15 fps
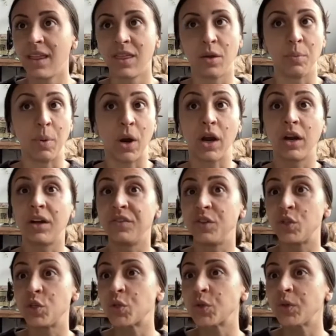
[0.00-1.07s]
the bark of a
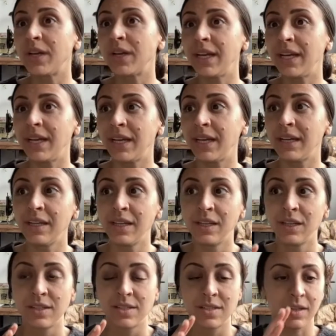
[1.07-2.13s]
tree
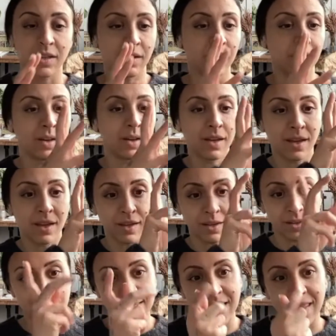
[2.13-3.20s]
to
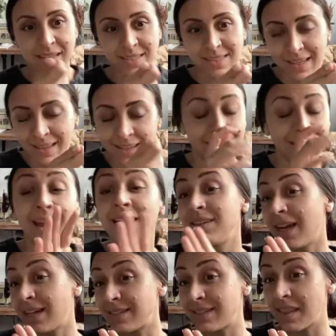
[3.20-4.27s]
synthetic, like
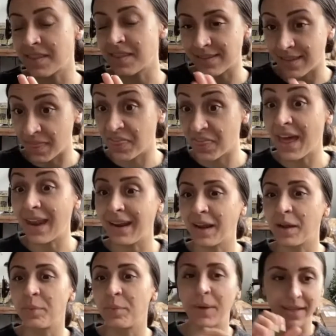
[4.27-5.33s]
not
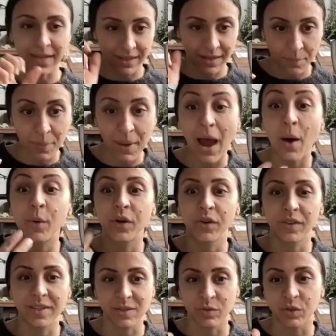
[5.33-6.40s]
synthetic, but like a powder
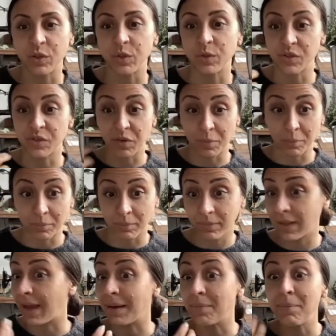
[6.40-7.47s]
that's reduced from
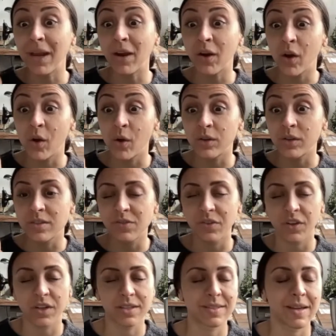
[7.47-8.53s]
like marigolds,
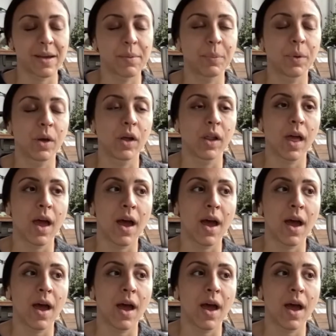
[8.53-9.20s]
for example.